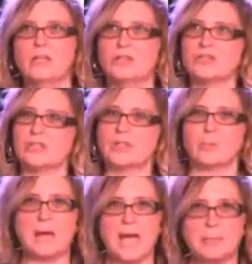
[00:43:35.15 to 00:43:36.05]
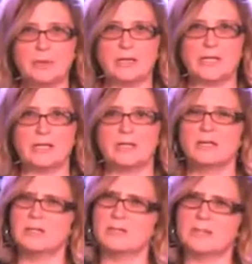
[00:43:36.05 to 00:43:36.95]
Usually they're peppery.
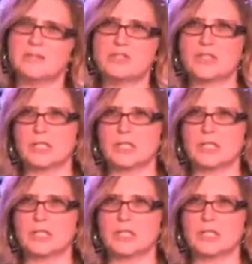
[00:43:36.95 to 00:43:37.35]
Sometimes you can